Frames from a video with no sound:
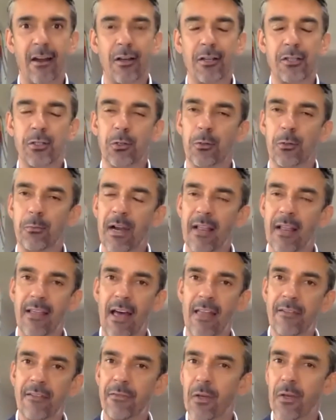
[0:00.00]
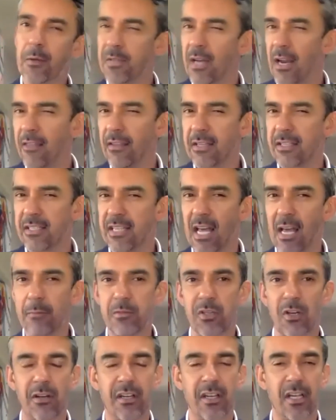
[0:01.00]
I saw one of the other firms. I don't think
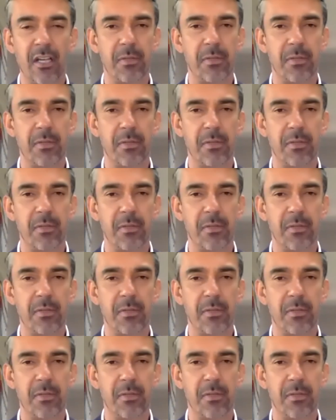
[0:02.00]
Sam's on here,